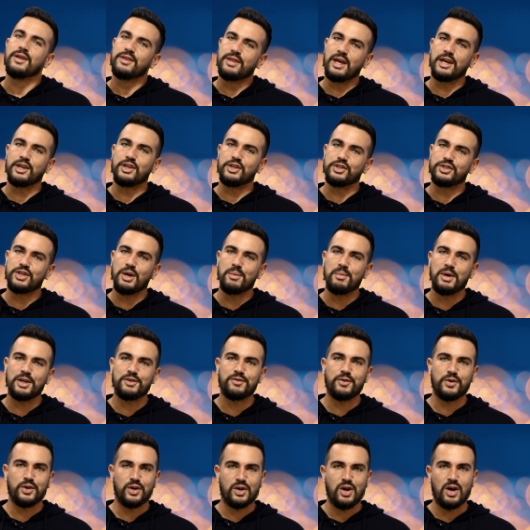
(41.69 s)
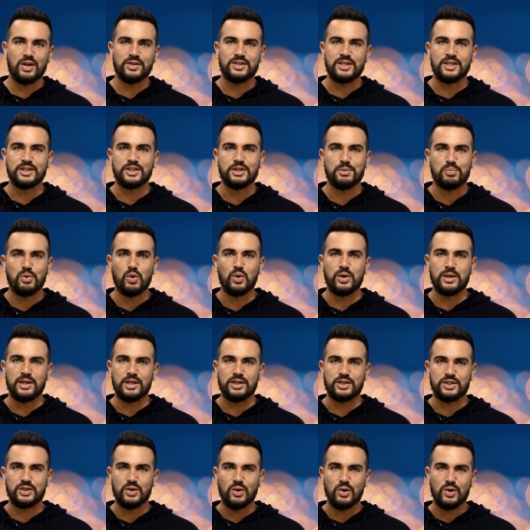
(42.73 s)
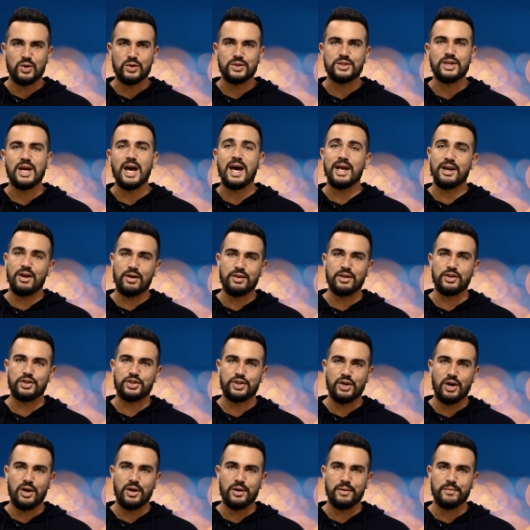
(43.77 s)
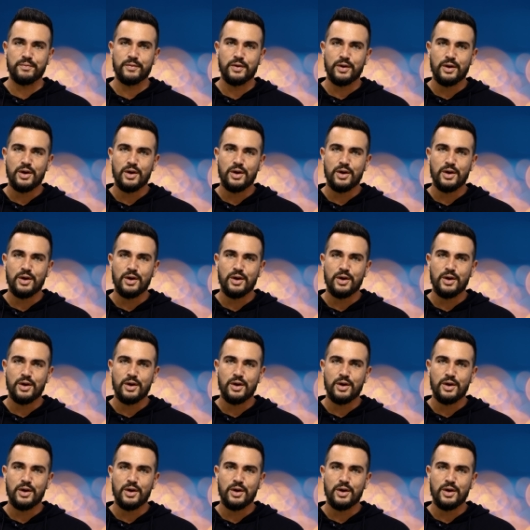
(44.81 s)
Thank you so much for your constant support in the stores and on the show.